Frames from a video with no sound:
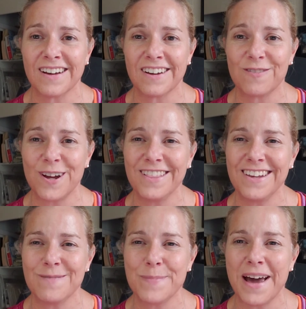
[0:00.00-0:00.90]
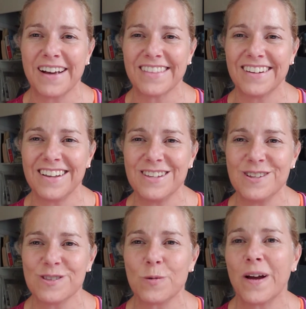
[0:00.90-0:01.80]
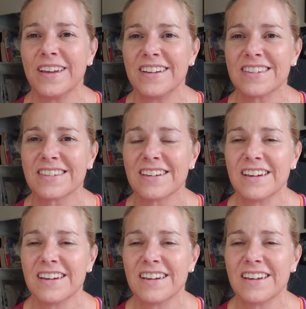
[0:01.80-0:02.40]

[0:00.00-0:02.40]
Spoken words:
greatly impact the 1920s.